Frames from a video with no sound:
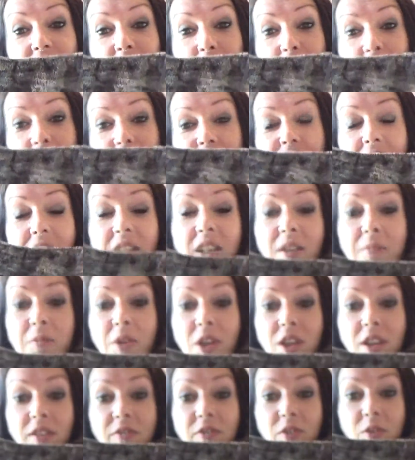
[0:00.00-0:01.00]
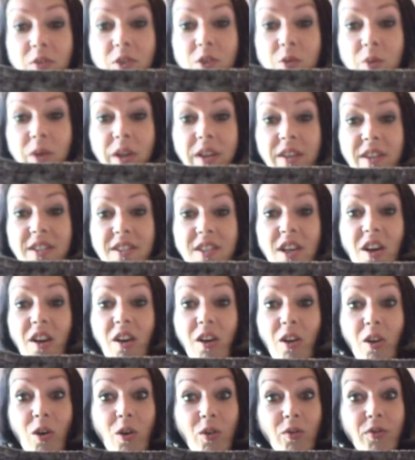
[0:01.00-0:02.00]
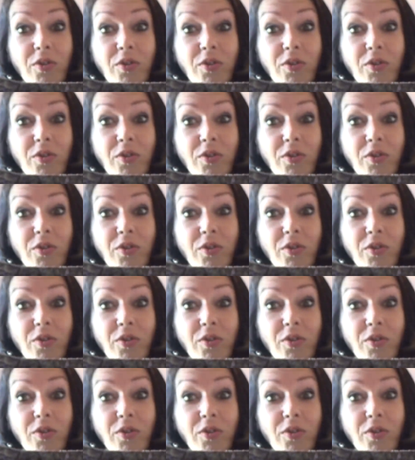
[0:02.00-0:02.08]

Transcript: pretty, and I'm looking forward to wearing this a lot.